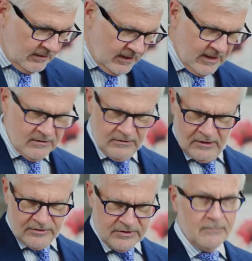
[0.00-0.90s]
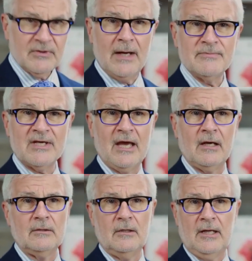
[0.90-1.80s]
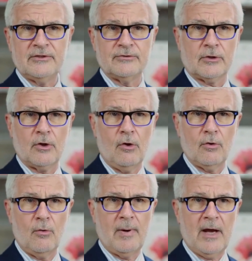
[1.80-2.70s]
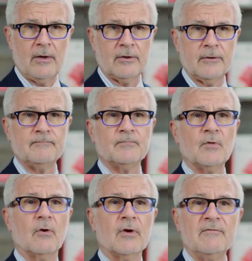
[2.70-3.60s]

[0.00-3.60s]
And you know, sometimes I add a little extra cocoa powder or